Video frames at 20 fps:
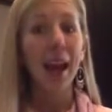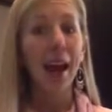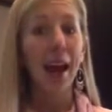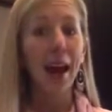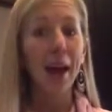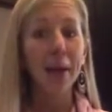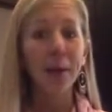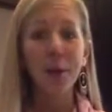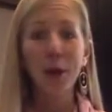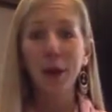
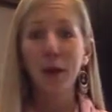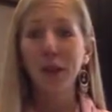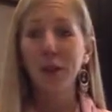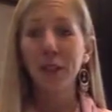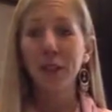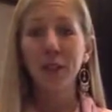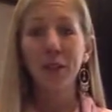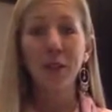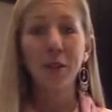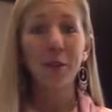I
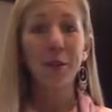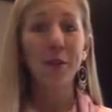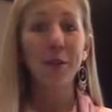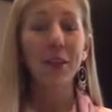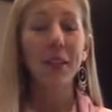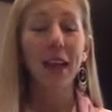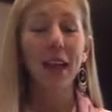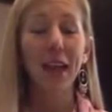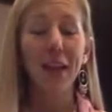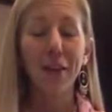promise you, almost
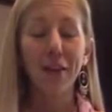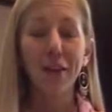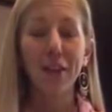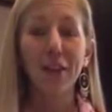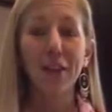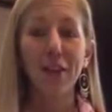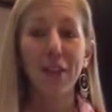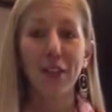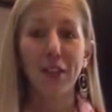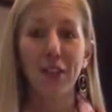
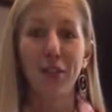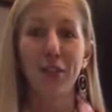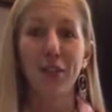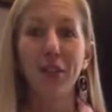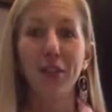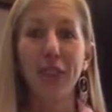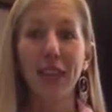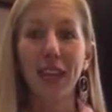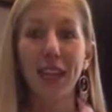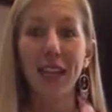every
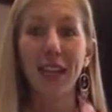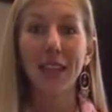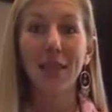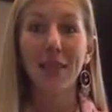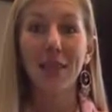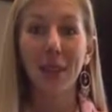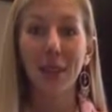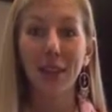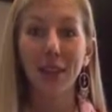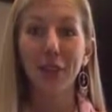vegetable
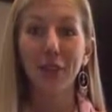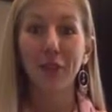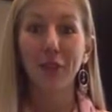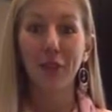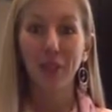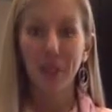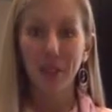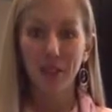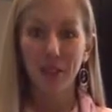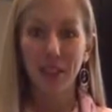tastes better
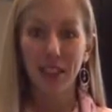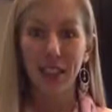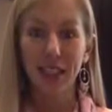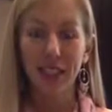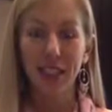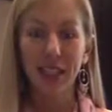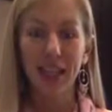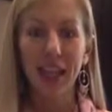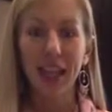roasted.